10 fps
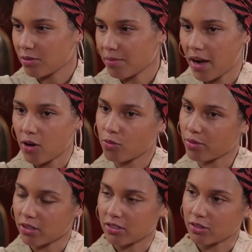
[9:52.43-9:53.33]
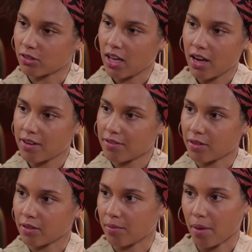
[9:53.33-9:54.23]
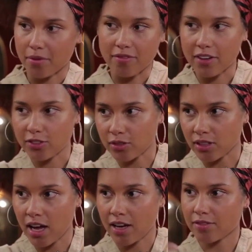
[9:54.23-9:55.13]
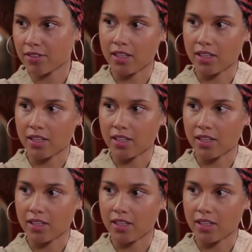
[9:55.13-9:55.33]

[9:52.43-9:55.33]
my own personal life and my professional life,